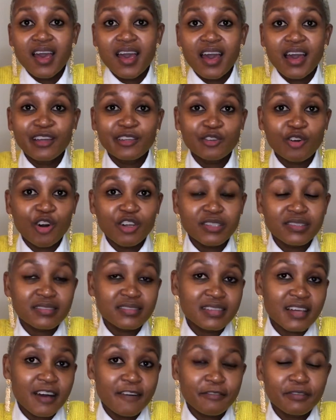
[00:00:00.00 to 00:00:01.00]
and all that
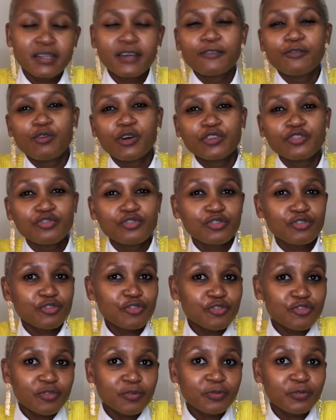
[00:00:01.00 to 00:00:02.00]
stuff. And I've watched your
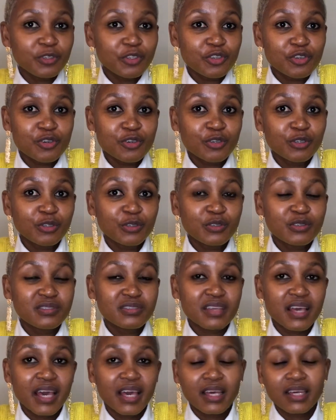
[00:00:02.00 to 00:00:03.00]
YouTube
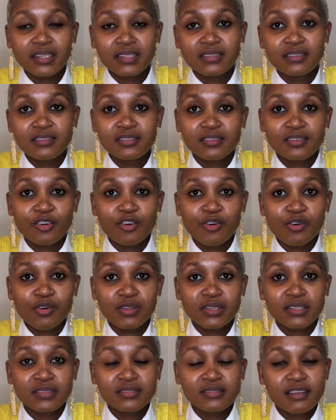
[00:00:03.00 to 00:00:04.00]
videos and all
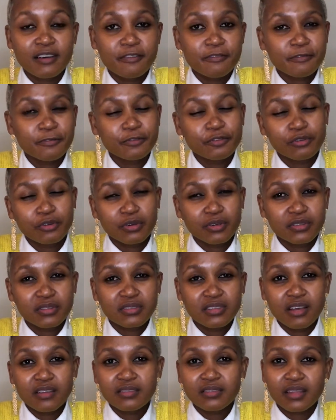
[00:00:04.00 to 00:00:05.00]
that stuff. You know, it
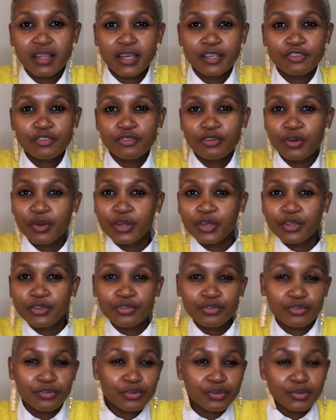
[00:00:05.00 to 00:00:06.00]
sounds like you're going
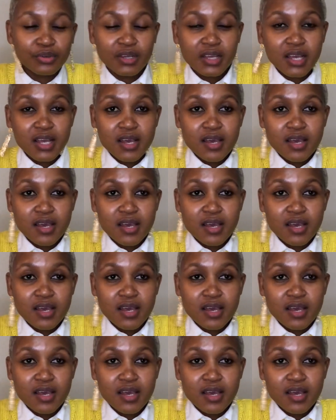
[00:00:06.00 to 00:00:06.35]
through,